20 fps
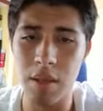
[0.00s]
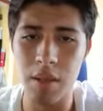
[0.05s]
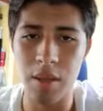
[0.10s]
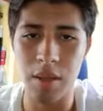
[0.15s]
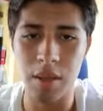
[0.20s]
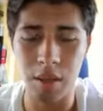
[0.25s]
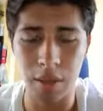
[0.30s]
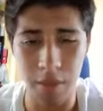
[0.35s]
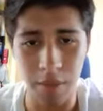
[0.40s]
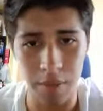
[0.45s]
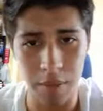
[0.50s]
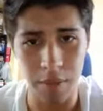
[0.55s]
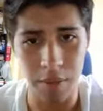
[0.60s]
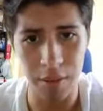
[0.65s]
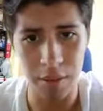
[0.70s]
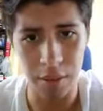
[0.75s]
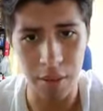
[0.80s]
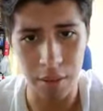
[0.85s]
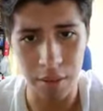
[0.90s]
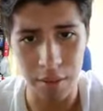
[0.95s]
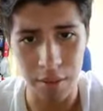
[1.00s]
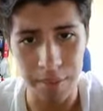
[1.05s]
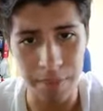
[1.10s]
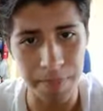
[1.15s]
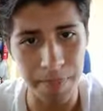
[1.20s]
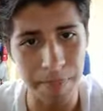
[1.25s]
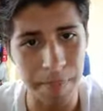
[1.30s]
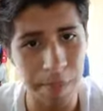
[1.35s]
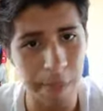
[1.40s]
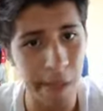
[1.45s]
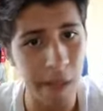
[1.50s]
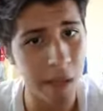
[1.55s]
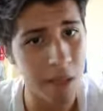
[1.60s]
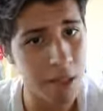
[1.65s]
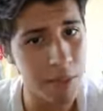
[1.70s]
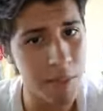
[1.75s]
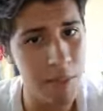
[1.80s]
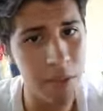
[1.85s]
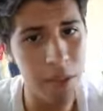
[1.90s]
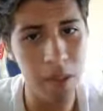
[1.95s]
on the
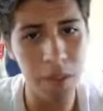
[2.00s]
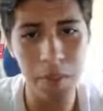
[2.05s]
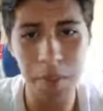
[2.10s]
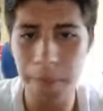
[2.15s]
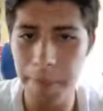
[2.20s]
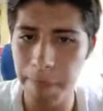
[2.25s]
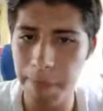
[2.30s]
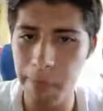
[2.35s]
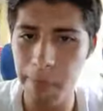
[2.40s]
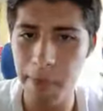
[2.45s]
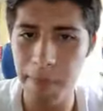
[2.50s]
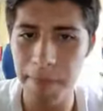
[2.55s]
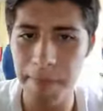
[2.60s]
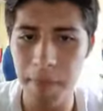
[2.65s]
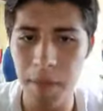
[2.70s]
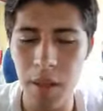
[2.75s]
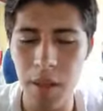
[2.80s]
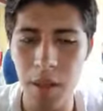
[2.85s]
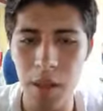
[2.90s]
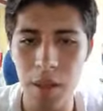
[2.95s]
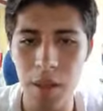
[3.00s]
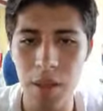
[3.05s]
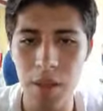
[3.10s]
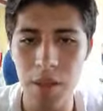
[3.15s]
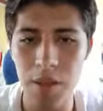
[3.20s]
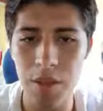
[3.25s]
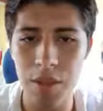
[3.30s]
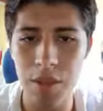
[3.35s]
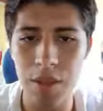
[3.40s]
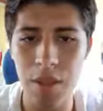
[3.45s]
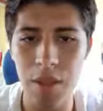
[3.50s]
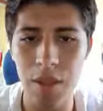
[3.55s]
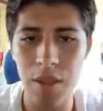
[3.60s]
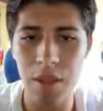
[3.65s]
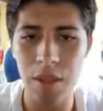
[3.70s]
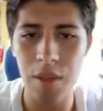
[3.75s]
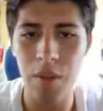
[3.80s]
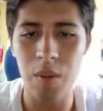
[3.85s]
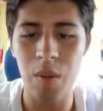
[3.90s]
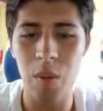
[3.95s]
next video, you
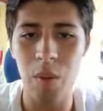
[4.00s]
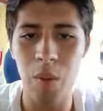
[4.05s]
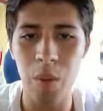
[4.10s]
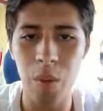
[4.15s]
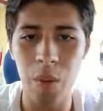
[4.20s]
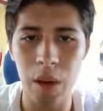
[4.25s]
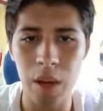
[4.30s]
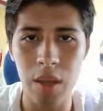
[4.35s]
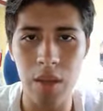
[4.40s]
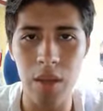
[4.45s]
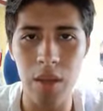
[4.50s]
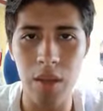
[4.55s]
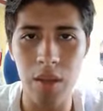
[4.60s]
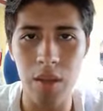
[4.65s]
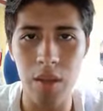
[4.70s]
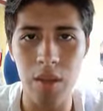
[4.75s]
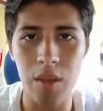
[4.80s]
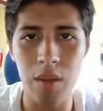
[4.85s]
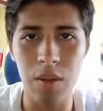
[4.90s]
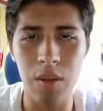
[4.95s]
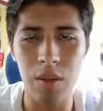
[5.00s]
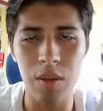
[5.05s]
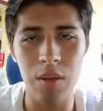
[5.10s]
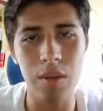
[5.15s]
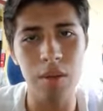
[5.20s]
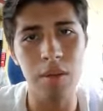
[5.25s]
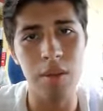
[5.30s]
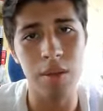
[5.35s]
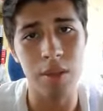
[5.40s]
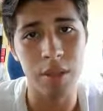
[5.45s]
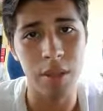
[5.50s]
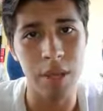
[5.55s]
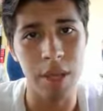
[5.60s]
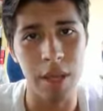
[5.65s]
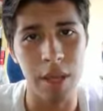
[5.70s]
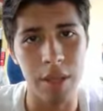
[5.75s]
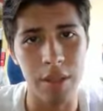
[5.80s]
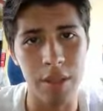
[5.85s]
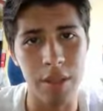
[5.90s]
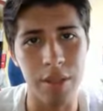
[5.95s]
see what does he
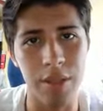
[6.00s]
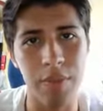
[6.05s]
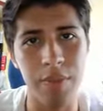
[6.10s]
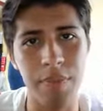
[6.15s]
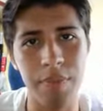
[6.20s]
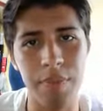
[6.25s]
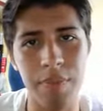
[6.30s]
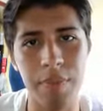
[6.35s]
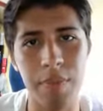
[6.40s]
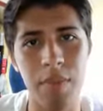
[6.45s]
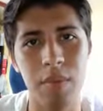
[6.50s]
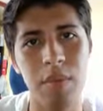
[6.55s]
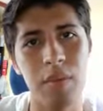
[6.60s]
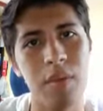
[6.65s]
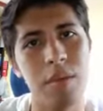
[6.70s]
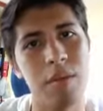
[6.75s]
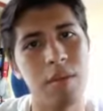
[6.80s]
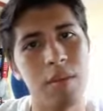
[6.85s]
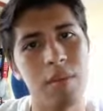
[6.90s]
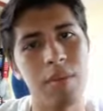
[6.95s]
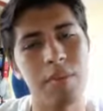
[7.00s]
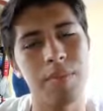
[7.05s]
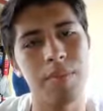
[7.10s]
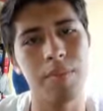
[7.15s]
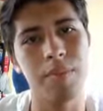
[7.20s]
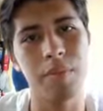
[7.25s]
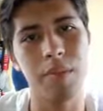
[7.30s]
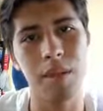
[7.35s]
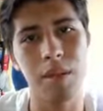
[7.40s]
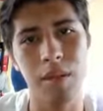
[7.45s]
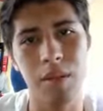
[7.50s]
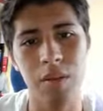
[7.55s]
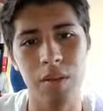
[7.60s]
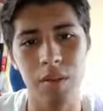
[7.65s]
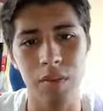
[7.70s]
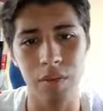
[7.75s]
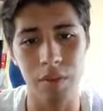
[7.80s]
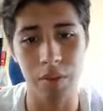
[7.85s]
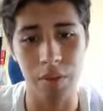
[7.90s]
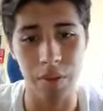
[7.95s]
answer. Thank
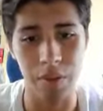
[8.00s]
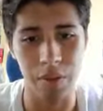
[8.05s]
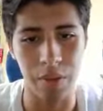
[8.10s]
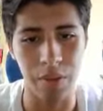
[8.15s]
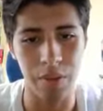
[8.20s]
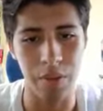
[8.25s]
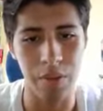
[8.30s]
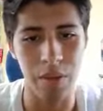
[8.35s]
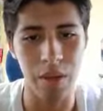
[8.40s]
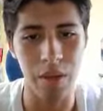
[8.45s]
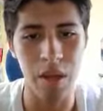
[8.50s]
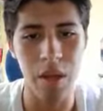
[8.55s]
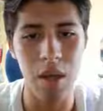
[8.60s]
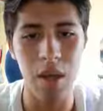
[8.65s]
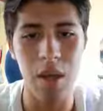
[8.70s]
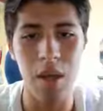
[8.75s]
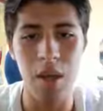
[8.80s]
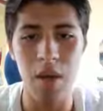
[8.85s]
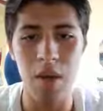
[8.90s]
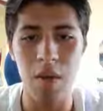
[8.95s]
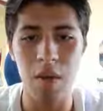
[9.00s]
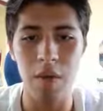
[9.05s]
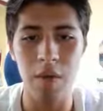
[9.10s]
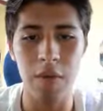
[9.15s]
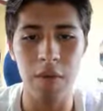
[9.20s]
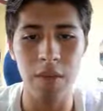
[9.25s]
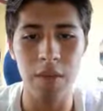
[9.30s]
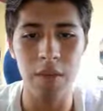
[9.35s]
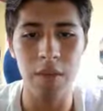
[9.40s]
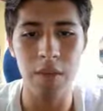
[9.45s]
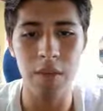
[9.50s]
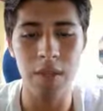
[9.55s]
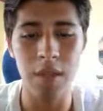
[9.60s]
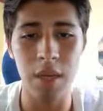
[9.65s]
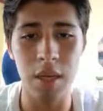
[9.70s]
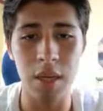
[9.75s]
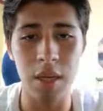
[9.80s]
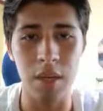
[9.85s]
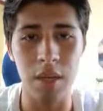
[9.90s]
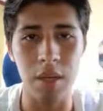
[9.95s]
you for this,
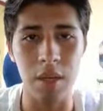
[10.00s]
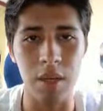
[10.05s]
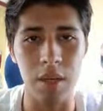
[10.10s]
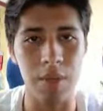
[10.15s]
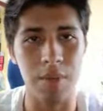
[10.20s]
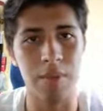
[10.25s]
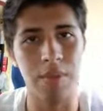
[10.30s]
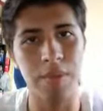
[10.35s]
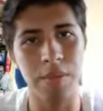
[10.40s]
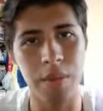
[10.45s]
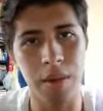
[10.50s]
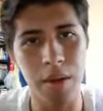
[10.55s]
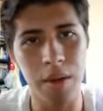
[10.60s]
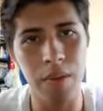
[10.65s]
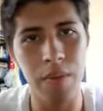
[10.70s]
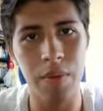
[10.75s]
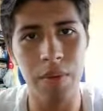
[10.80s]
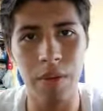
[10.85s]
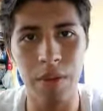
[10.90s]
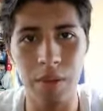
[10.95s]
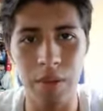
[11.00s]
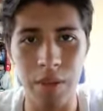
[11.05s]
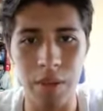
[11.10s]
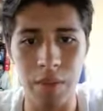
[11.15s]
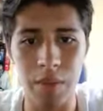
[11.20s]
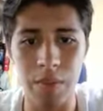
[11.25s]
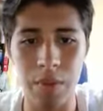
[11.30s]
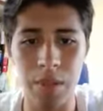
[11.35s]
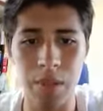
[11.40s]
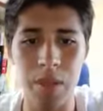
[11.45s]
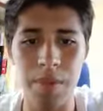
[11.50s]
and now we're going with